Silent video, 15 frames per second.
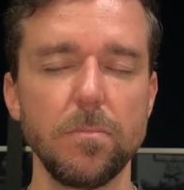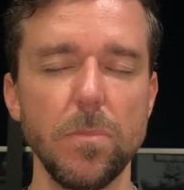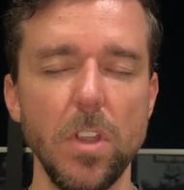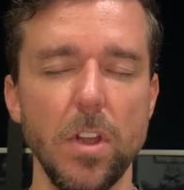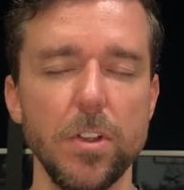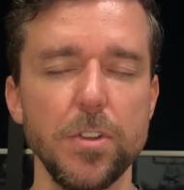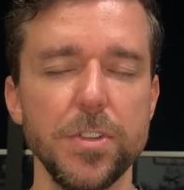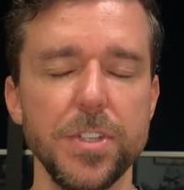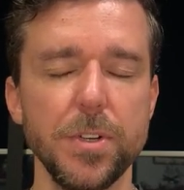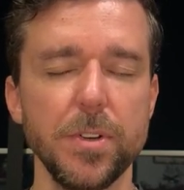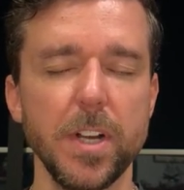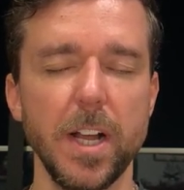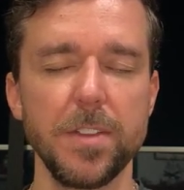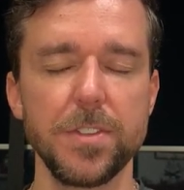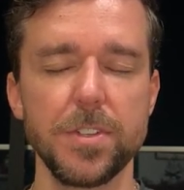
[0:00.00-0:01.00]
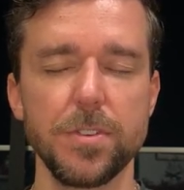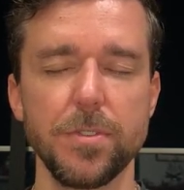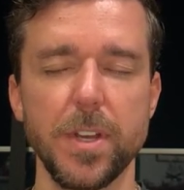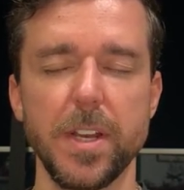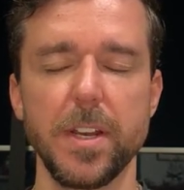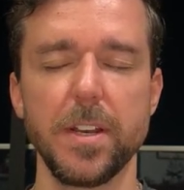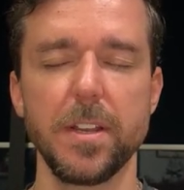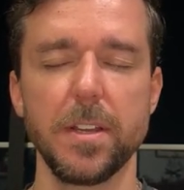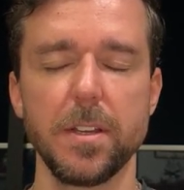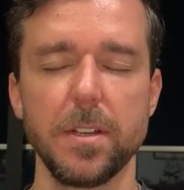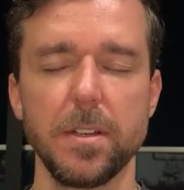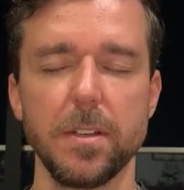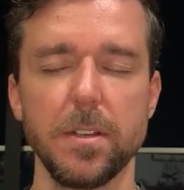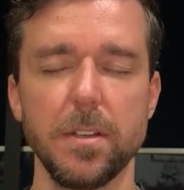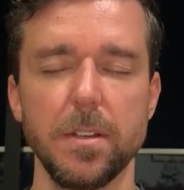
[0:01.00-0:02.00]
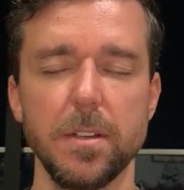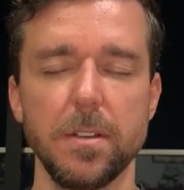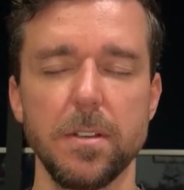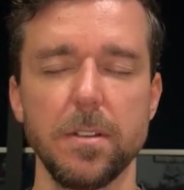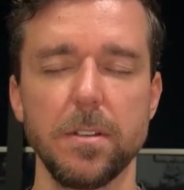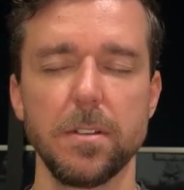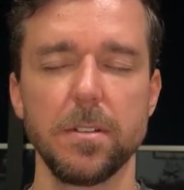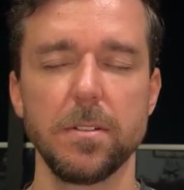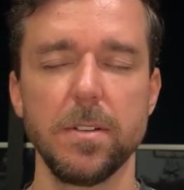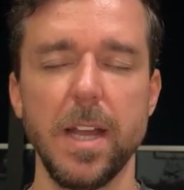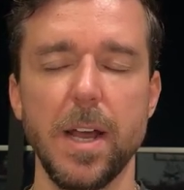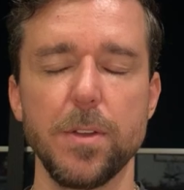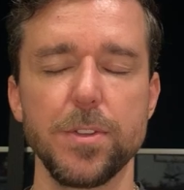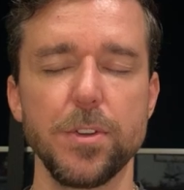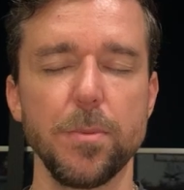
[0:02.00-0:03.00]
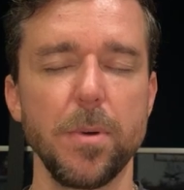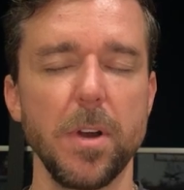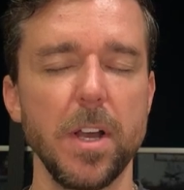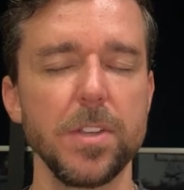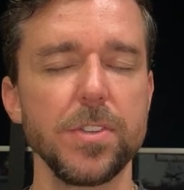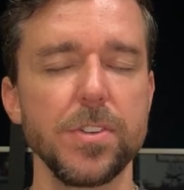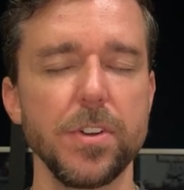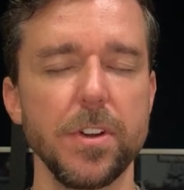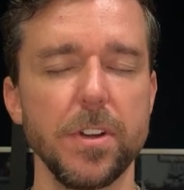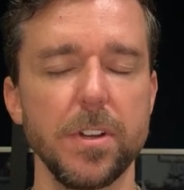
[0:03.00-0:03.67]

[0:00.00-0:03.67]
Are you still concentrated? How's your posture?